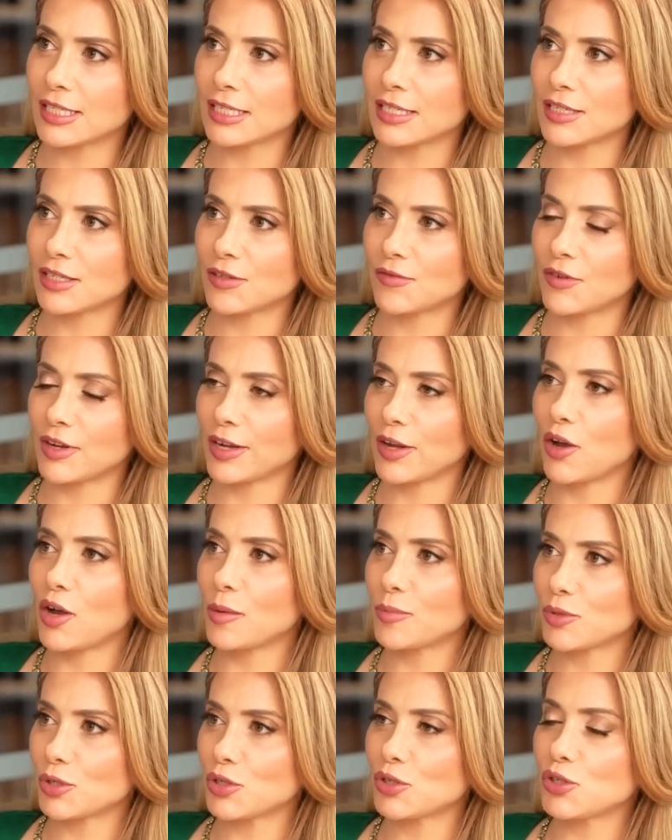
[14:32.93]
Is this via
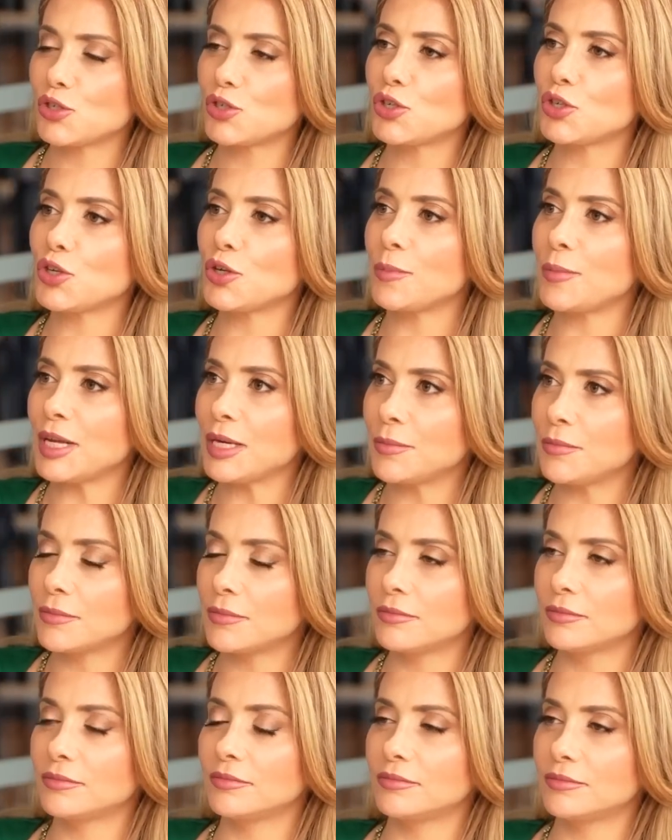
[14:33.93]
options? Do you
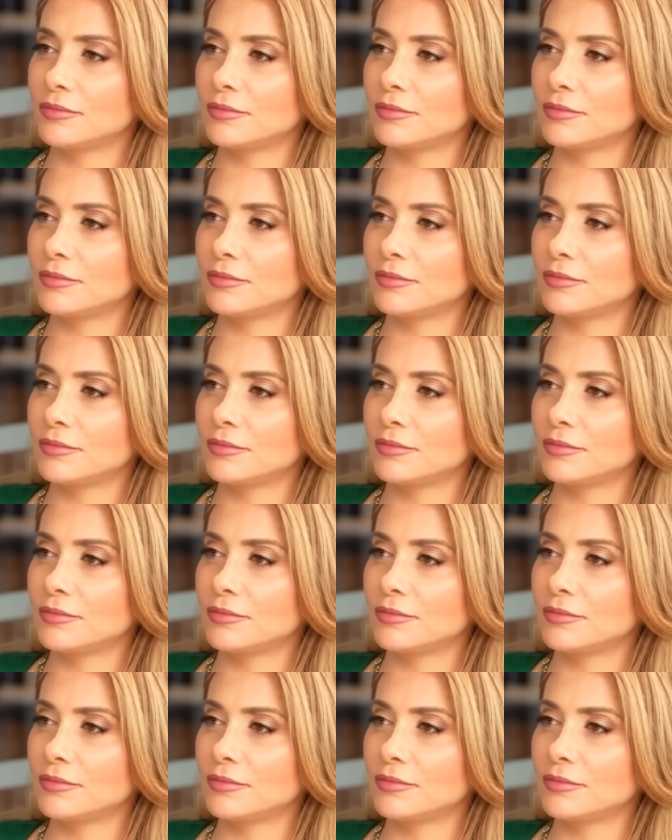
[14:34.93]
mean